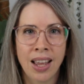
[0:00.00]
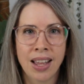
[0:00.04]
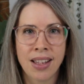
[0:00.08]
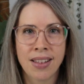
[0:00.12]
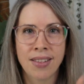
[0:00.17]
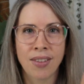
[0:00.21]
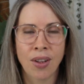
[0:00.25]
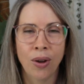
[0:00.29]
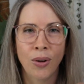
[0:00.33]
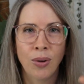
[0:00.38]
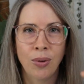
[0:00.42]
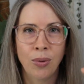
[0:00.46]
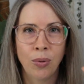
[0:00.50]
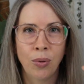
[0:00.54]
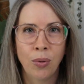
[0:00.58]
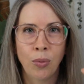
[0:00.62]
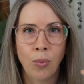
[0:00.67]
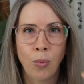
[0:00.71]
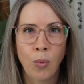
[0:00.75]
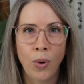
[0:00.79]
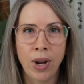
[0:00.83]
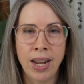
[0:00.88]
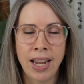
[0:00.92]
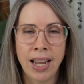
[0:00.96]
So
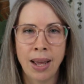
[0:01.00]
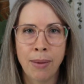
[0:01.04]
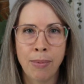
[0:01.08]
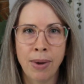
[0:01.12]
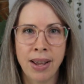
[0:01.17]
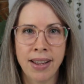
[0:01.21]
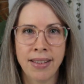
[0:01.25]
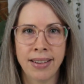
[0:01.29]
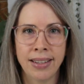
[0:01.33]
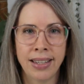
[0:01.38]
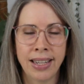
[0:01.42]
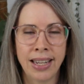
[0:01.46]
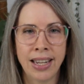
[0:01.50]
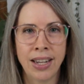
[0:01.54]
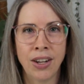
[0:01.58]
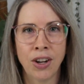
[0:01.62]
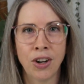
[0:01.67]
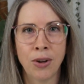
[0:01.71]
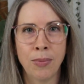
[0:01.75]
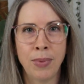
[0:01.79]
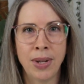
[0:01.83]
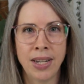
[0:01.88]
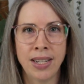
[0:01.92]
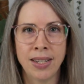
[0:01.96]
we are basically
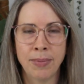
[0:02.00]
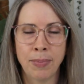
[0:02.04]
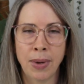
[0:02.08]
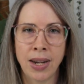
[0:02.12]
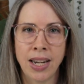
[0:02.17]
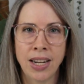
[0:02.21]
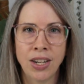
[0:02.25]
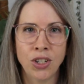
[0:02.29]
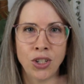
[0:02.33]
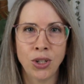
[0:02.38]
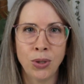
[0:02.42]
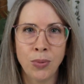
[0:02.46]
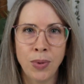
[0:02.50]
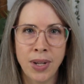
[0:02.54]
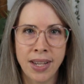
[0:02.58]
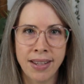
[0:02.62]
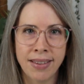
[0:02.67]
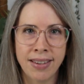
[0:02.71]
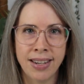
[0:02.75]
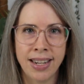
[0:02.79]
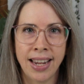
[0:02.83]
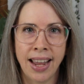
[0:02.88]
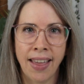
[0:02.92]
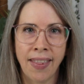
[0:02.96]
going to be spending 2
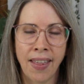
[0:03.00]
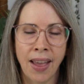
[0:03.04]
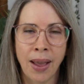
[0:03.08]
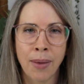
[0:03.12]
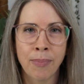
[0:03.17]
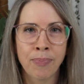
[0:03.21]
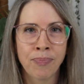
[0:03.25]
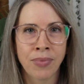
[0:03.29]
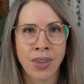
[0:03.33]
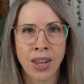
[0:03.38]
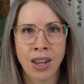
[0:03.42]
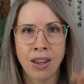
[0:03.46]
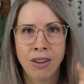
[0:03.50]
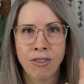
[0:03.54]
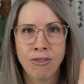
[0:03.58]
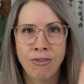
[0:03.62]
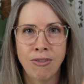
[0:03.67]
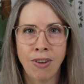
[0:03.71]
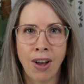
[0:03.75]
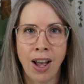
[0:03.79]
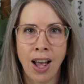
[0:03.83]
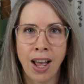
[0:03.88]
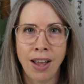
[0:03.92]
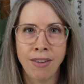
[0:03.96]
weeks together,
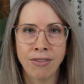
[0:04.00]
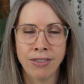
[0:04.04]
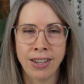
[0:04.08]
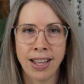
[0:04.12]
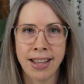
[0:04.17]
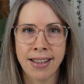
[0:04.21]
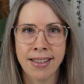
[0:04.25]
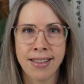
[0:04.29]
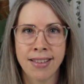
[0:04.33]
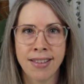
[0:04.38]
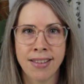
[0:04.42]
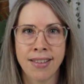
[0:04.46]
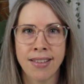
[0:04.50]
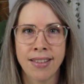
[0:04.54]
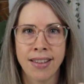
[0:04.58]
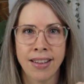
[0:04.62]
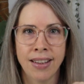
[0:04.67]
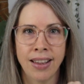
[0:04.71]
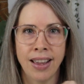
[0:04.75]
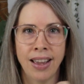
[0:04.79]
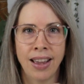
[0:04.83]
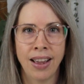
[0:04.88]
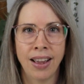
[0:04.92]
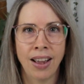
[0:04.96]
5 lessons
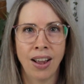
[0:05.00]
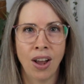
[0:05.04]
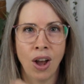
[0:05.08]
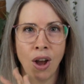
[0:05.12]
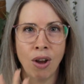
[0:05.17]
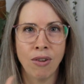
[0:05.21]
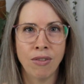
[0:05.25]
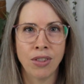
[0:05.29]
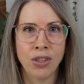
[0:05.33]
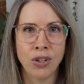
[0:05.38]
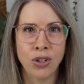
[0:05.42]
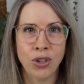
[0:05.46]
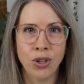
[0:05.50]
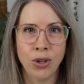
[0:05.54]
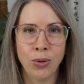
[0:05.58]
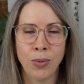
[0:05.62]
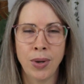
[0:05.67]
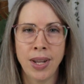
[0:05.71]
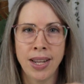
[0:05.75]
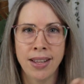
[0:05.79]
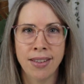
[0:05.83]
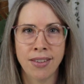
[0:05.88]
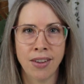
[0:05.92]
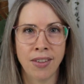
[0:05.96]
over the 2
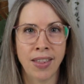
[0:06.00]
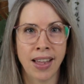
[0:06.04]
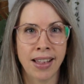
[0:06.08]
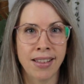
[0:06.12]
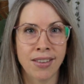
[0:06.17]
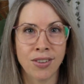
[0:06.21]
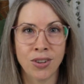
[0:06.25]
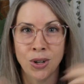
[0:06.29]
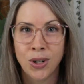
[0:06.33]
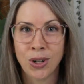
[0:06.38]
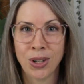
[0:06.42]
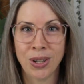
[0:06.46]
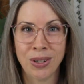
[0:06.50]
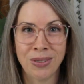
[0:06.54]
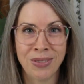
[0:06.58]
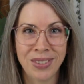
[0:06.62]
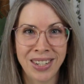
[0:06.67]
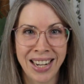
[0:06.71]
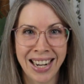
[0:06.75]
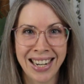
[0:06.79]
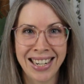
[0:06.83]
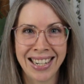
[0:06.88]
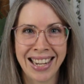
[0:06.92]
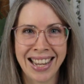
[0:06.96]
weeks, so that's a total of
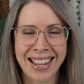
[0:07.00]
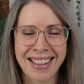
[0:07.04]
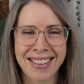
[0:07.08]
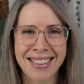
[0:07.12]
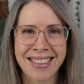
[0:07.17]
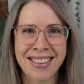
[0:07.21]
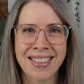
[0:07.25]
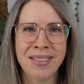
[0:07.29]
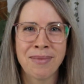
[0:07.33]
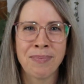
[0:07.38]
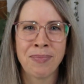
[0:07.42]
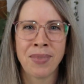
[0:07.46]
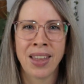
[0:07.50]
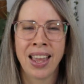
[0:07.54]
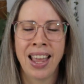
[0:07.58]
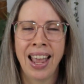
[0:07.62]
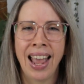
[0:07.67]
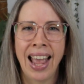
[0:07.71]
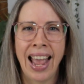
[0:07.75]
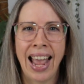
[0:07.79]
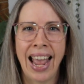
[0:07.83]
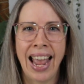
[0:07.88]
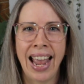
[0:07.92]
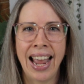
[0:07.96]
10 lessons,
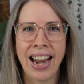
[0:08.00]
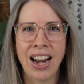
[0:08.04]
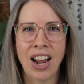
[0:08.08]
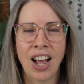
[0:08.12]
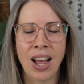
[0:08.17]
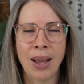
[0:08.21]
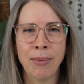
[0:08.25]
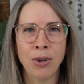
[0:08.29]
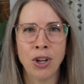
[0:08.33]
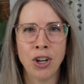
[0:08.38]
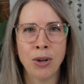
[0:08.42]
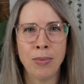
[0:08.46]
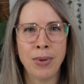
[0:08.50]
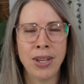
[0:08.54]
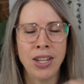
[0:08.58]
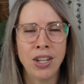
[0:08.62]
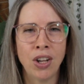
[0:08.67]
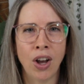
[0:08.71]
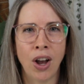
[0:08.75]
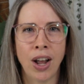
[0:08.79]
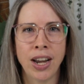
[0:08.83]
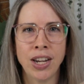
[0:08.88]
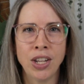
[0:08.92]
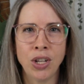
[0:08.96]
and I'm going to be
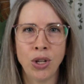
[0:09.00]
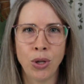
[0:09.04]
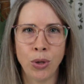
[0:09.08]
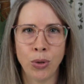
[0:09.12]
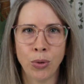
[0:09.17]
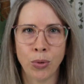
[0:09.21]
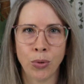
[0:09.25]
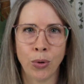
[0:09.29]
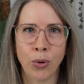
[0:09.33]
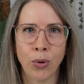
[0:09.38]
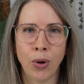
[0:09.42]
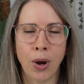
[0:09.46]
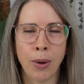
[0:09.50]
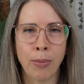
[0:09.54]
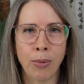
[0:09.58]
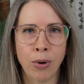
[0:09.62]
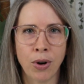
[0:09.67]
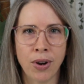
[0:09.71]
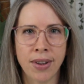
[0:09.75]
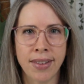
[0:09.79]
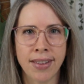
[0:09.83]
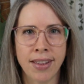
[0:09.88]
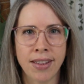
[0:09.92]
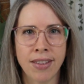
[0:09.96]
guiding you through a
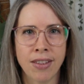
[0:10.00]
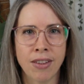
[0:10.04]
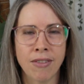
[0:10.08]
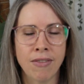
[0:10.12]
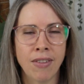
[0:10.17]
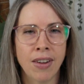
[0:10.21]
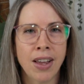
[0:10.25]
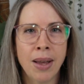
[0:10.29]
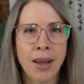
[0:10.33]
process of